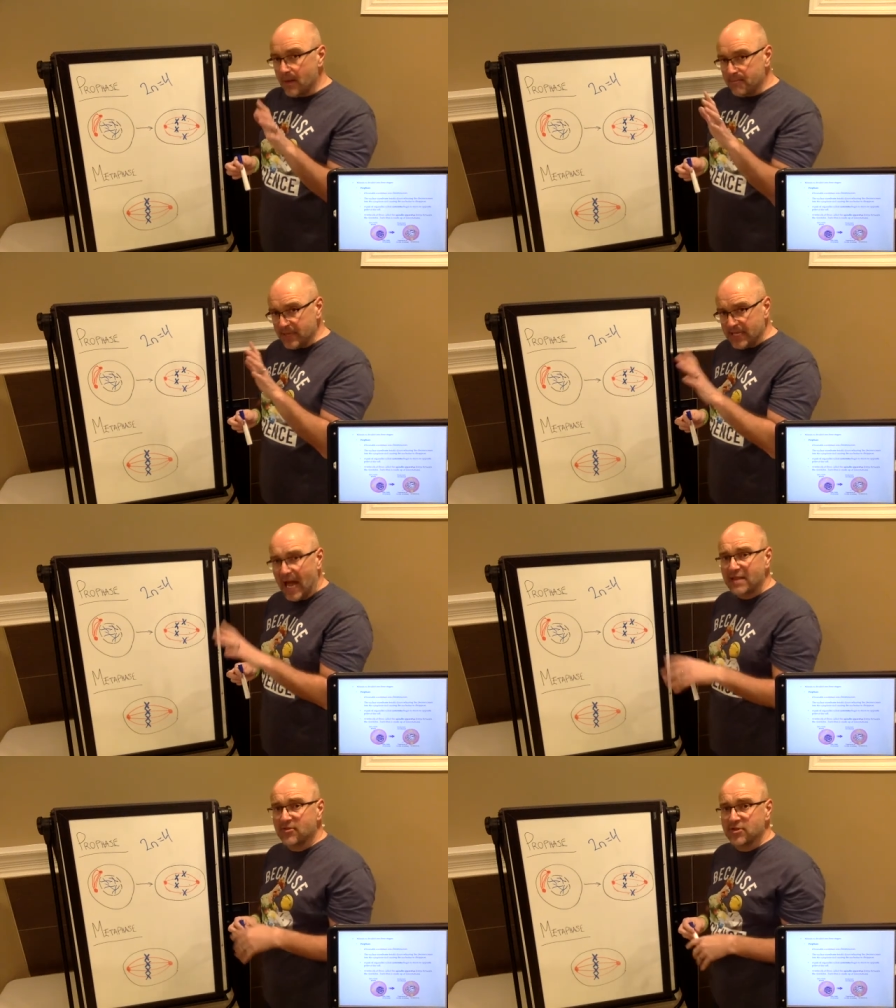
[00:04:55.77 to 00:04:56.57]
but
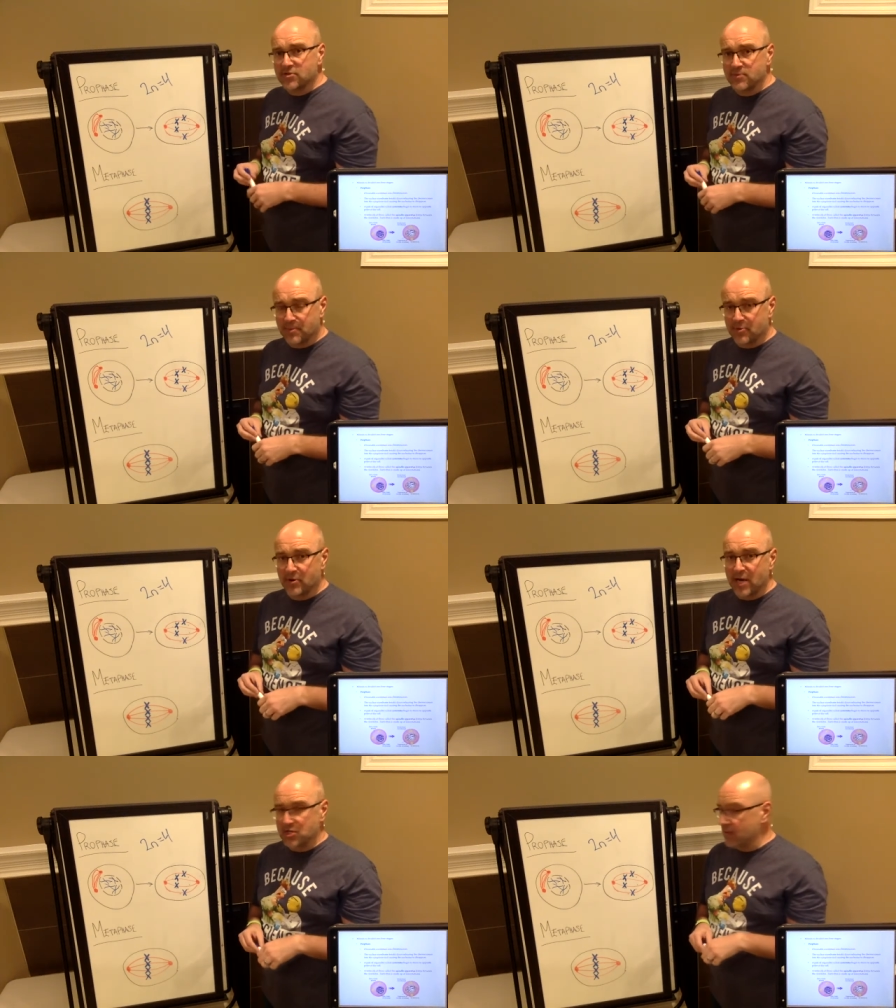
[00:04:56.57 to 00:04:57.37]
that's the, the
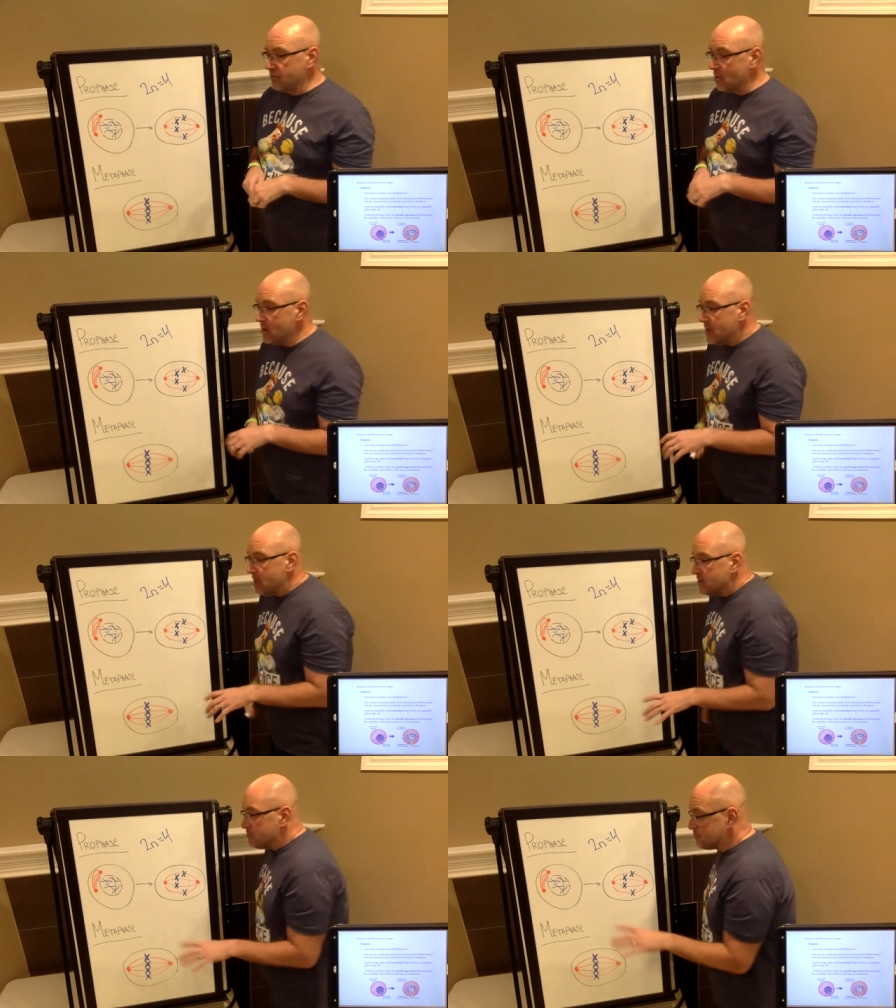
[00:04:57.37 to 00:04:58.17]
progression. So
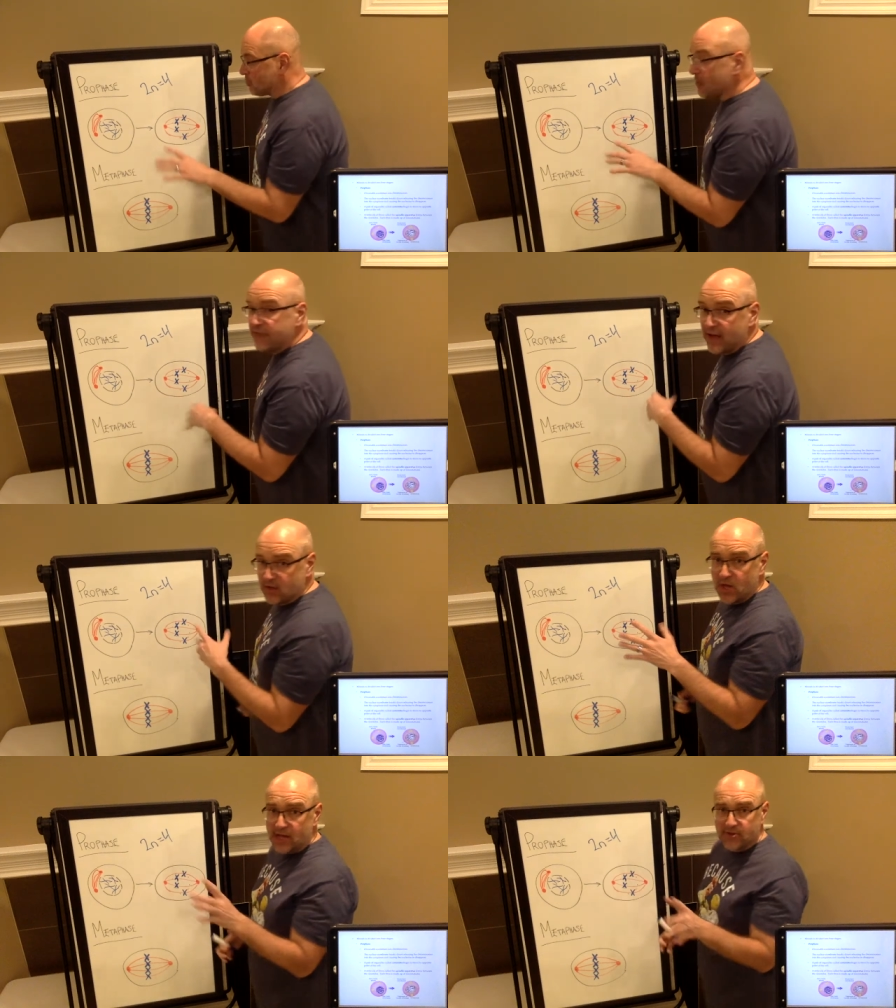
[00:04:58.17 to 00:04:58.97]
prophase,
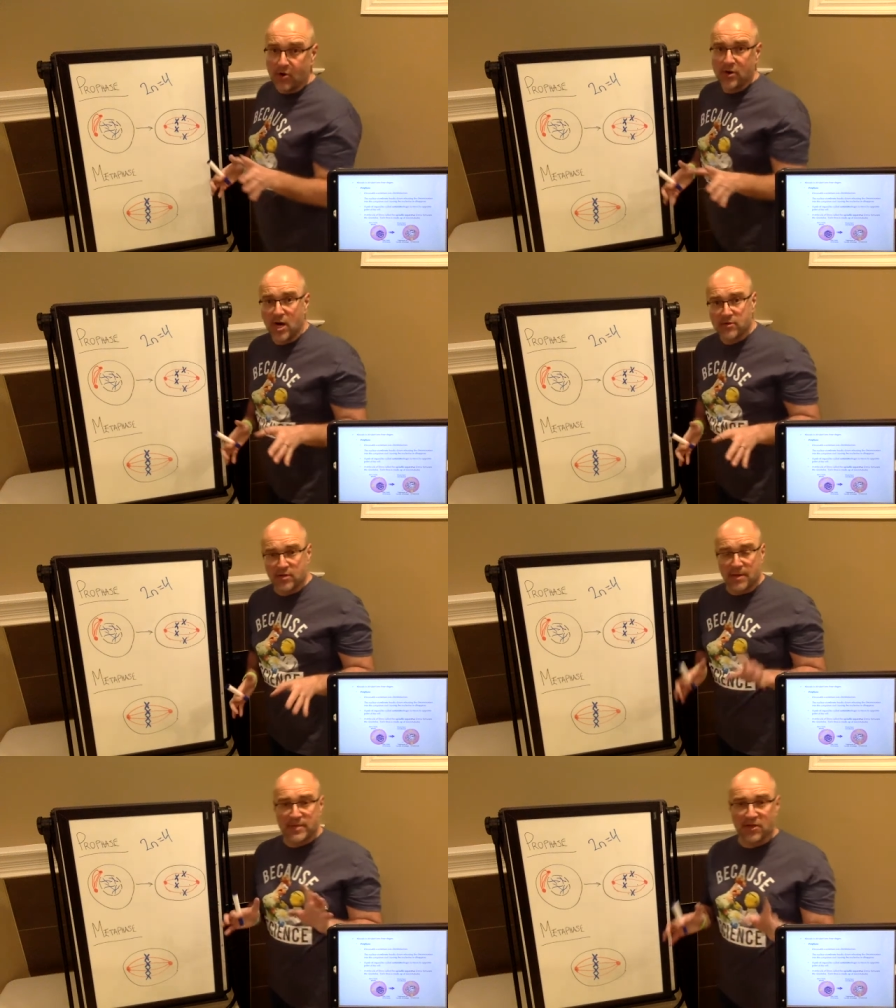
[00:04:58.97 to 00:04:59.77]
a lot's going on.
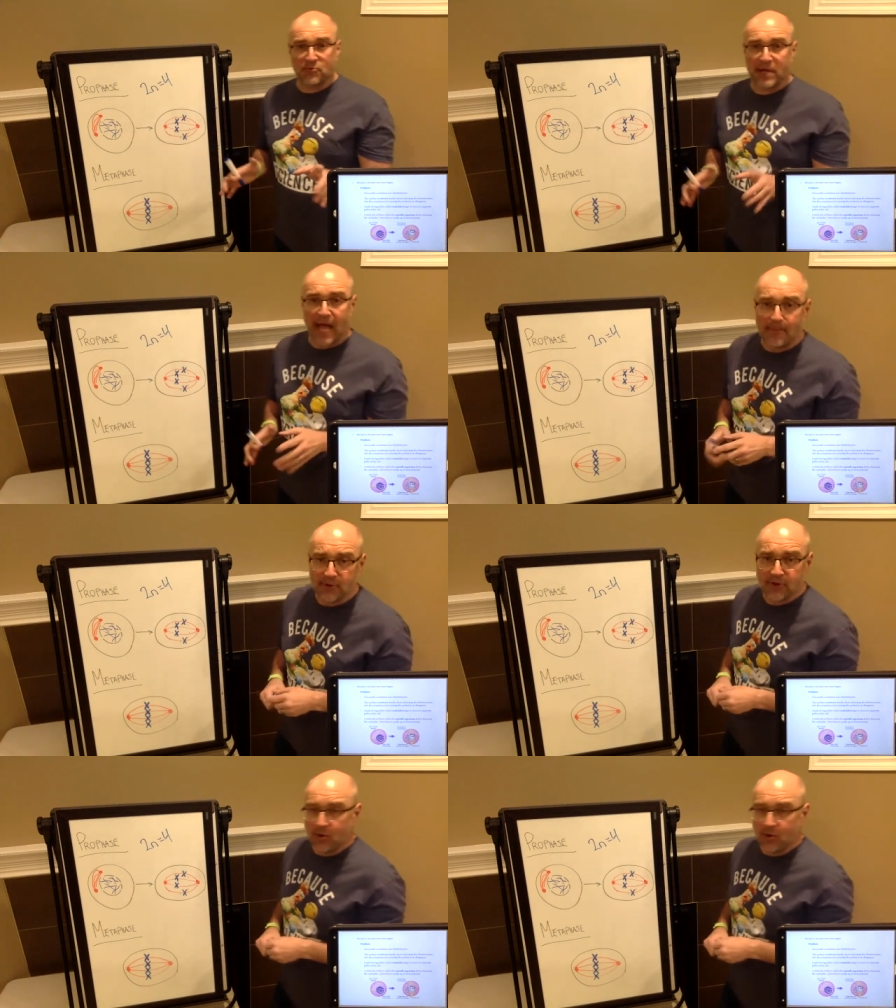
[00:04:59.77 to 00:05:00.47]
So let me just recap what's